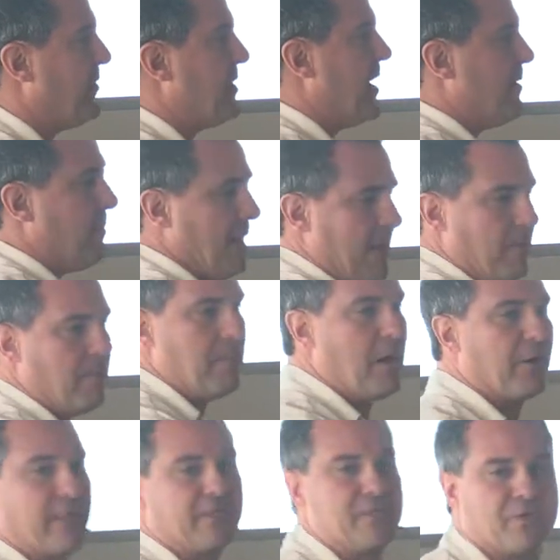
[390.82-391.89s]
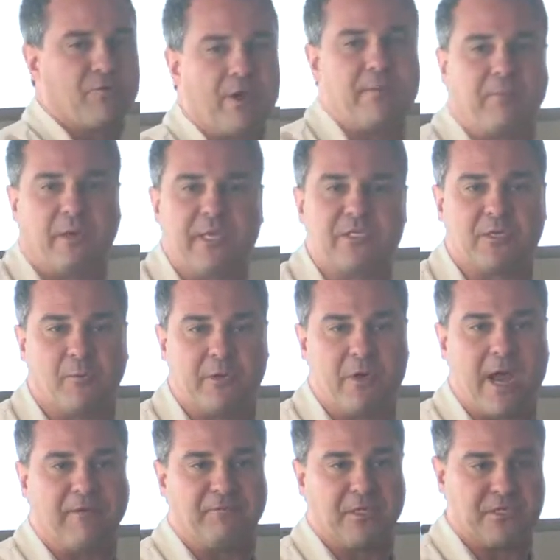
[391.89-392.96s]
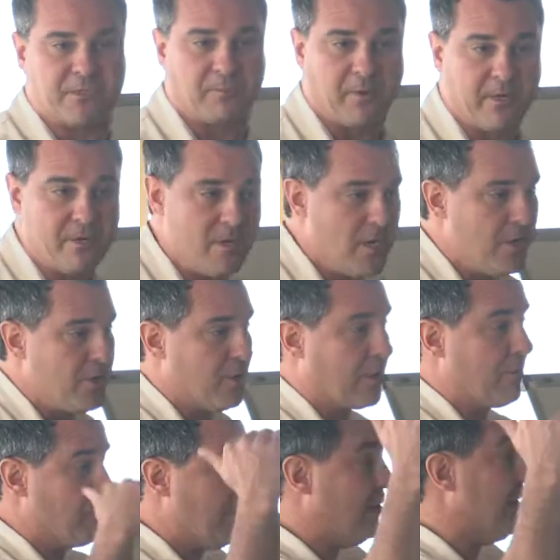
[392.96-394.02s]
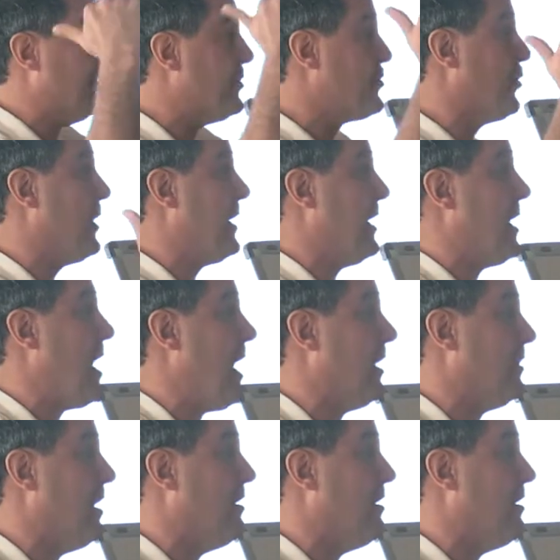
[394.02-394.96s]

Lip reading: other day, but America's a great place, and when you have discipline, you can really enjoy it at a high